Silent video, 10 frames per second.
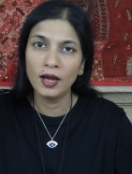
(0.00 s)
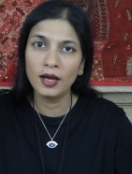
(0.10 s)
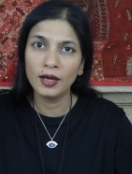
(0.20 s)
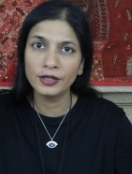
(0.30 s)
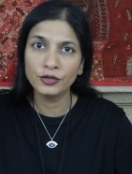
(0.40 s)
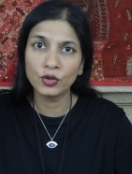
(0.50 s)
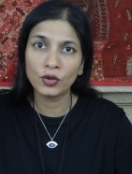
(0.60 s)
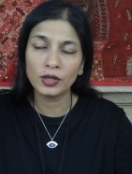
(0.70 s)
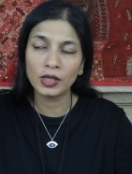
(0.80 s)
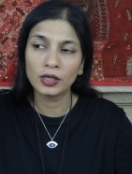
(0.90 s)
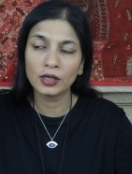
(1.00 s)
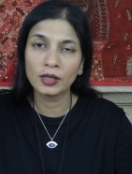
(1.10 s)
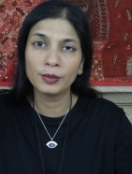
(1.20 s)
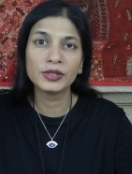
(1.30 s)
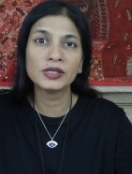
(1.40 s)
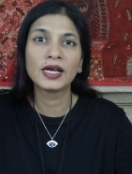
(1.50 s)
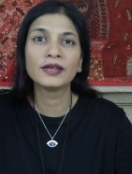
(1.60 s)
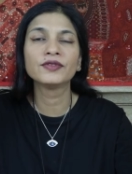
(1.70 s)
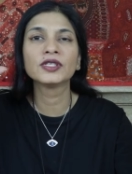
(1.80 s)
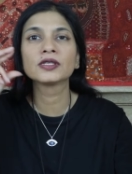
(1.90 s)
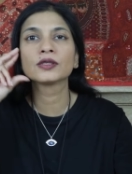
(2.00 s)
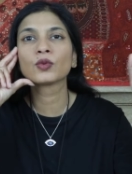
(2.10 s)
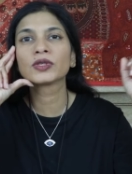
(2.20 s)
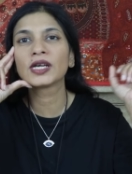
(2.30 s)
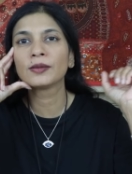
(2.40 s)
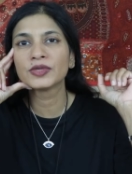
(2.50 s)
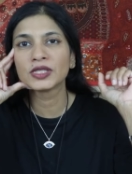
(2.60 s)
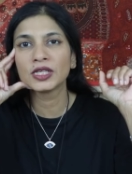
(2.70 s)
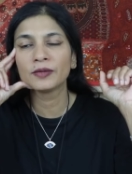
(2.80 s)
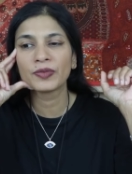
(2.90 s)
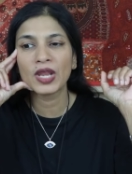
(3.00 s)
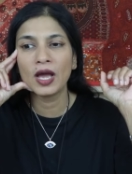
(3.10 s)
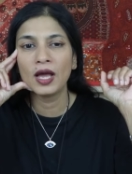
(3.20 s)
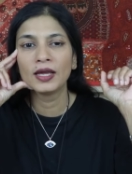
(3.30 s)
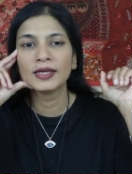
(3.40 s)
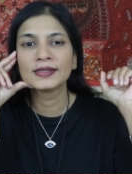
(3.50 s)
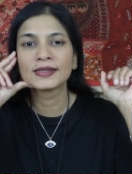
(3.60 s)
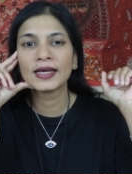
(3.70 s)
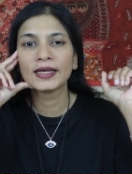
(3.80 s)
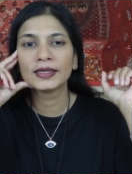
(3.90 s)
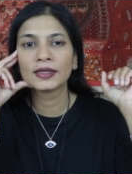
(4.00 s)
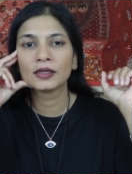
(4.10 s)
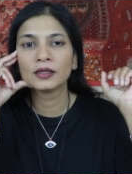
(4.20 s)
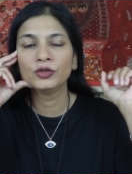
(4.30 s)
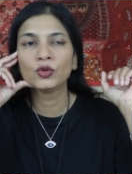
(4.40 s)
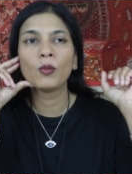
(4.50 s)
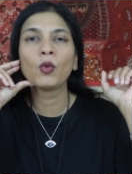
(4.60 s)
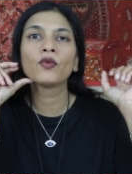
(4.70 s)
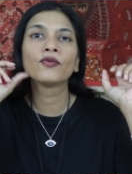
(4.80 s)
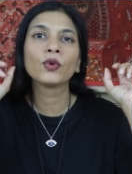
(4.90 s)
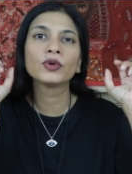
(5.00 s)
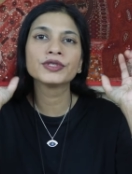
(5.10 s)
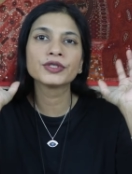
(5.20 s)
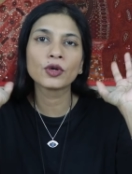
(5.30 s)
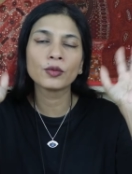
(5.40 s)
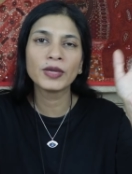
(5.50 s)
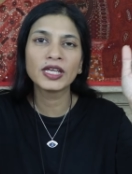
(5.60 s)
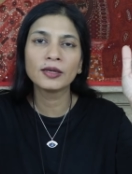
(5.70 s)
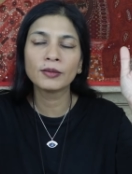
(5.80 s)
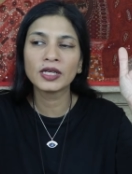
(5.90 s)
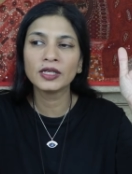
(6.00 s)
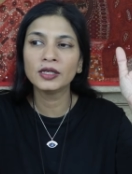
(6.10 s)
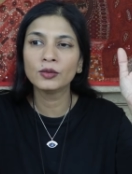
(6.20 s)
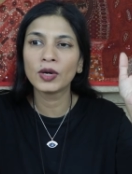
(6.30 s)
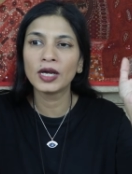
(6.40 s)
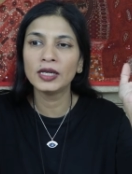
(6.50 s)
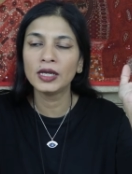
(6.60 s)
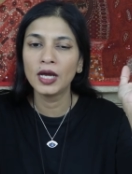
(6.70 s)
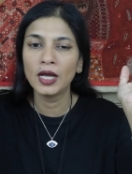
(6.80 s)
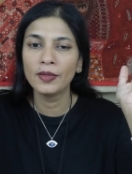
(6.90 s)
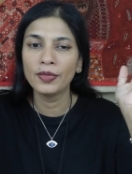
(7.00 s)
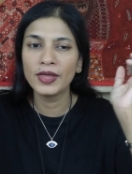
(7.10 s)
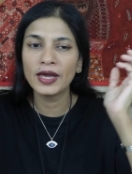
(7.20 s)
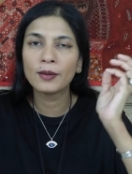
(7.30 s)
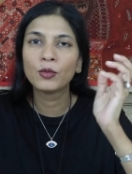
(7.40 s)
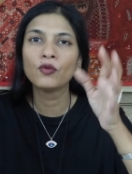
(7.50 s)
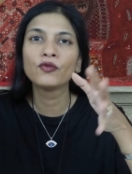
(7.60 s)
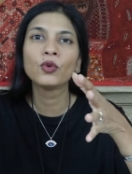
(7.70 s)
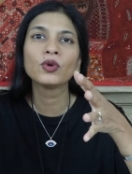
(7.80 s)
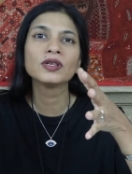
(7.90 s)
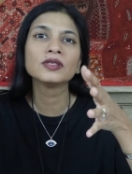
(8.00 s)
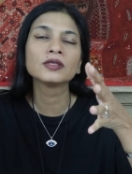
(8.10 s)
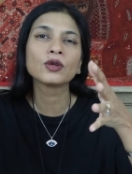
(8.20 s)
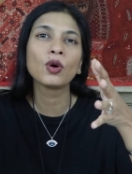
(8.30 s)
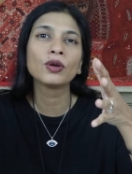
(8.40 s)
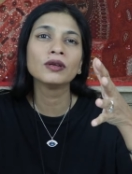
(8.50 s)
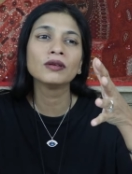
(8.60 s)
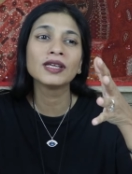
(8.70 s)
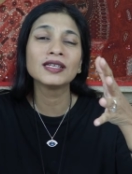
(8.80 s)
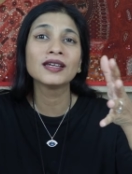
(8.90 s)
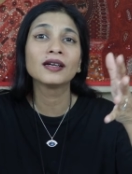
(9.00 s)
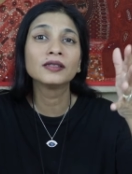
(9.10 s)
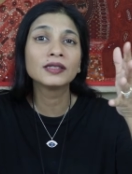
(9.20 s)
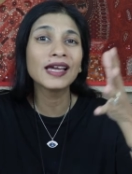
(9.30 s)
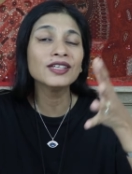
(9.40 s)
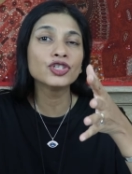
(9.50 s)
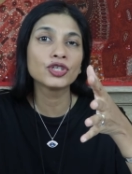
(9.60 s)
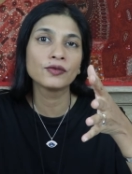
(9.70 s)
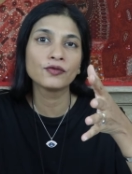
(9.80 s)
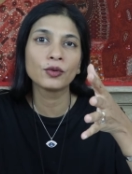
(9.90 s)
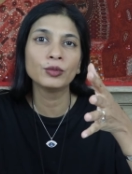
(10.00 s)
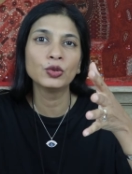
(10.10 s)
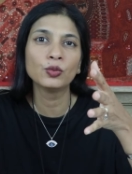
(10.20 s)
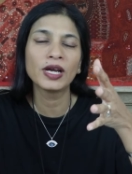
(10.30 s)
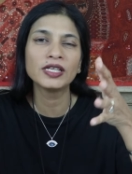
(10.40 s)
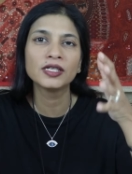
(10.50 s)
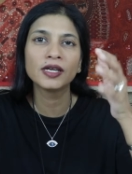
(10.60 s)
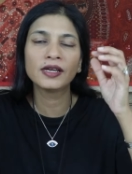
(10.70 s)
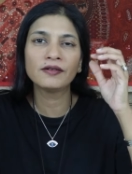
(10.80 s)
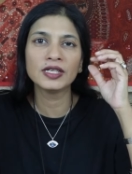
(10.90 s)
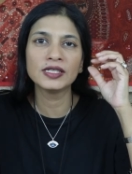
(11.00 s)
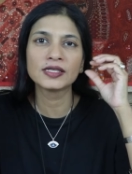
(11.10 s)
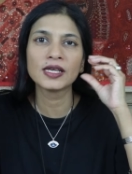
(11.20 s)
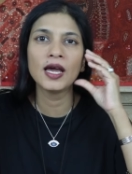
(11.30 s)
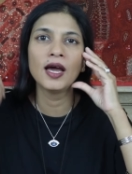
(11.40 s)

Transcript: uh, in your uh, couple life this is what i'm seeing is like uh, you are more focused on making money while they are more focused on getting attention from you my dear aries